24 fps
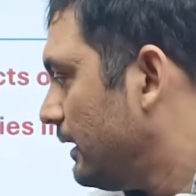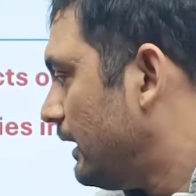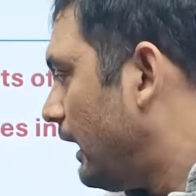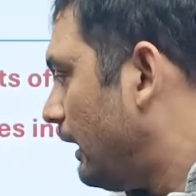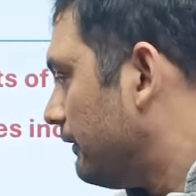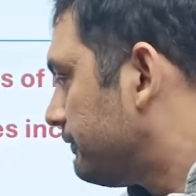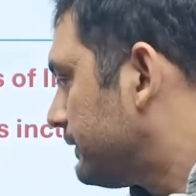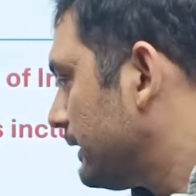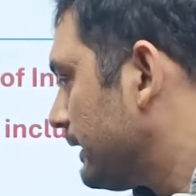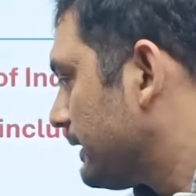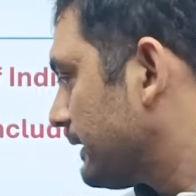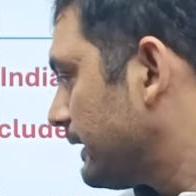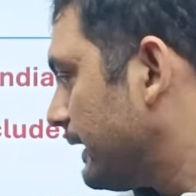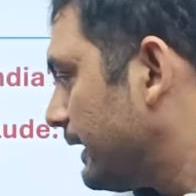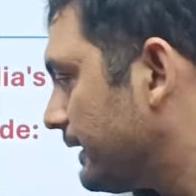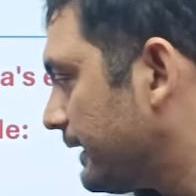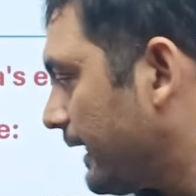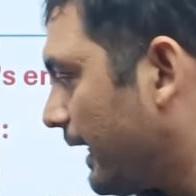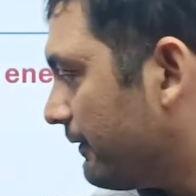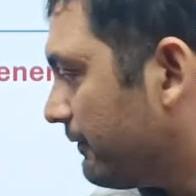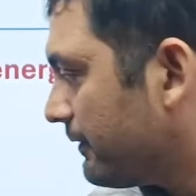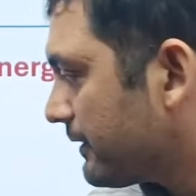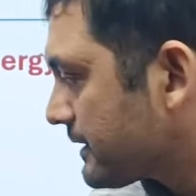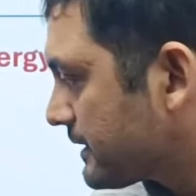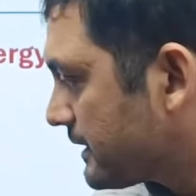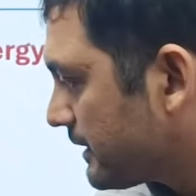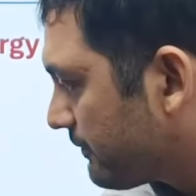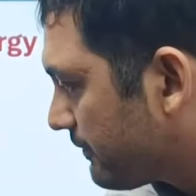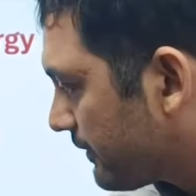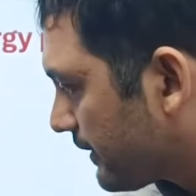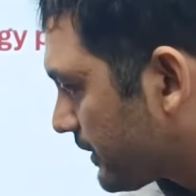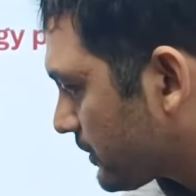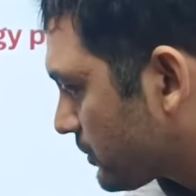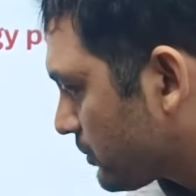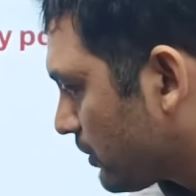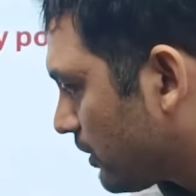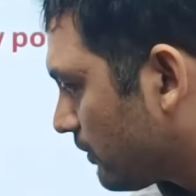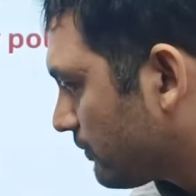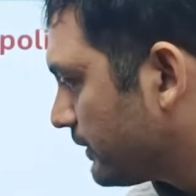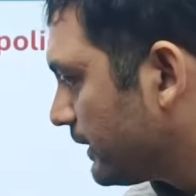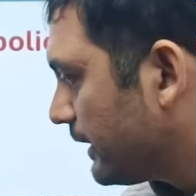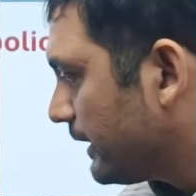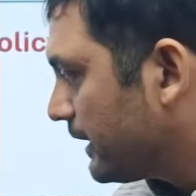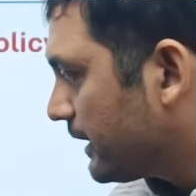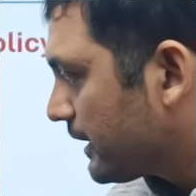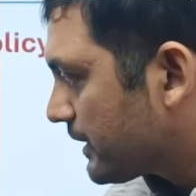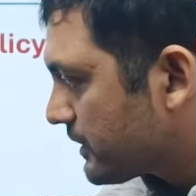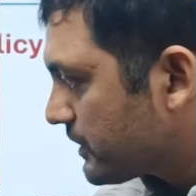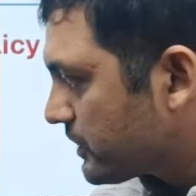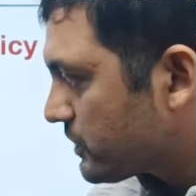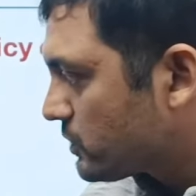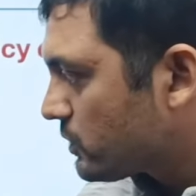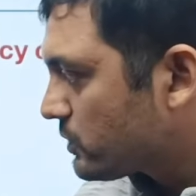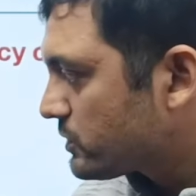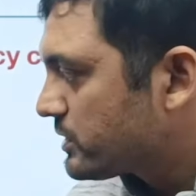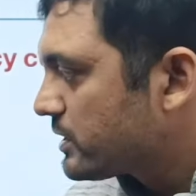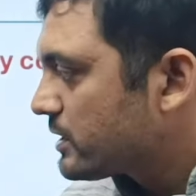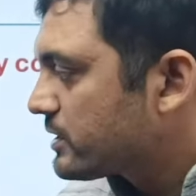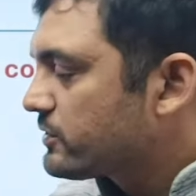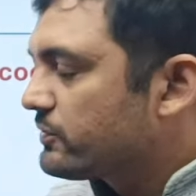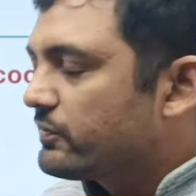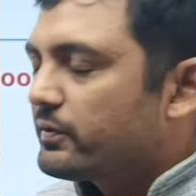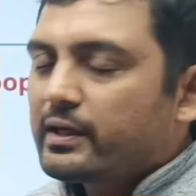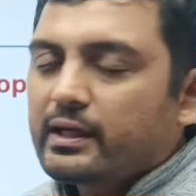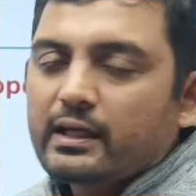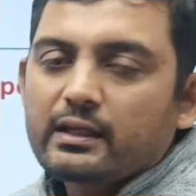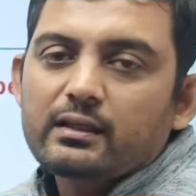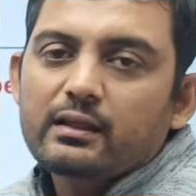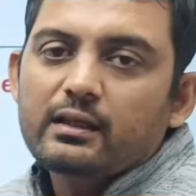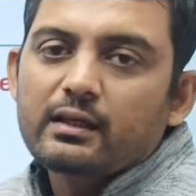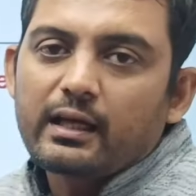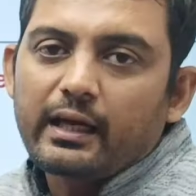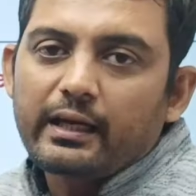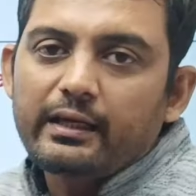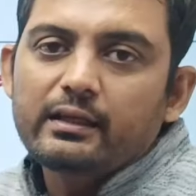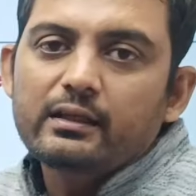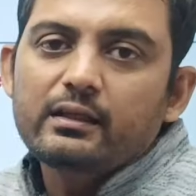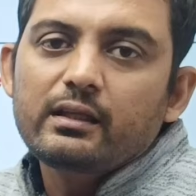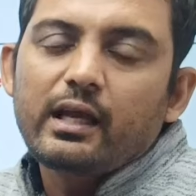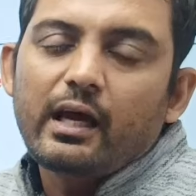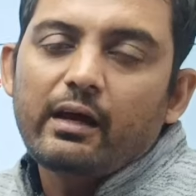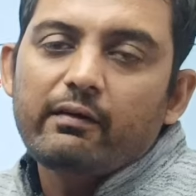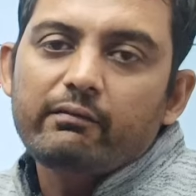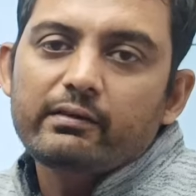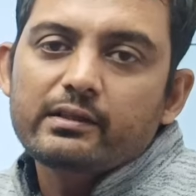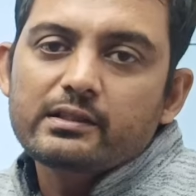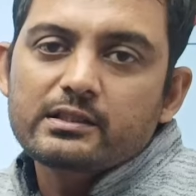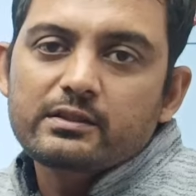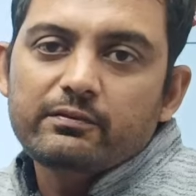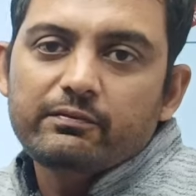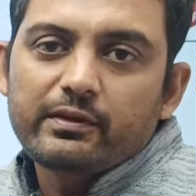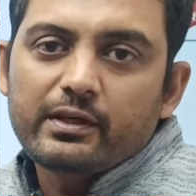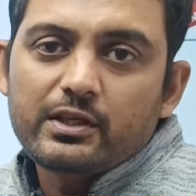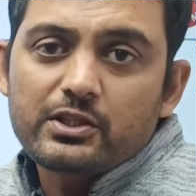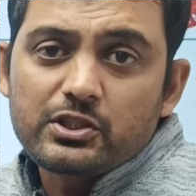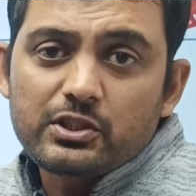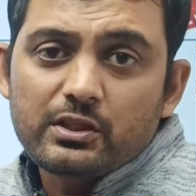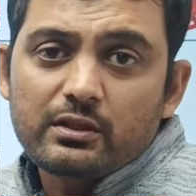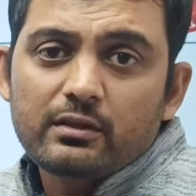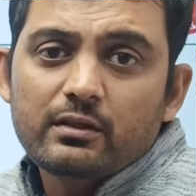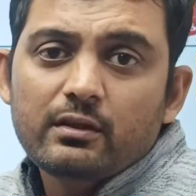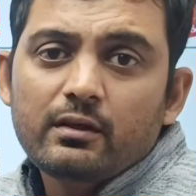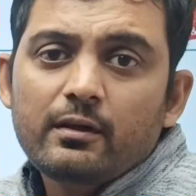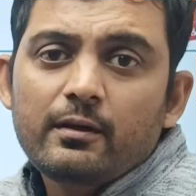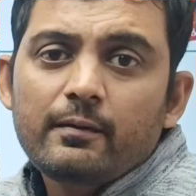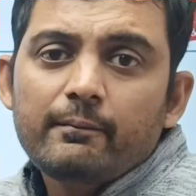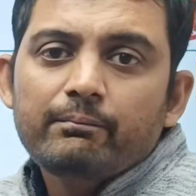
After that, diversification of the energy sources, we can write the diversification.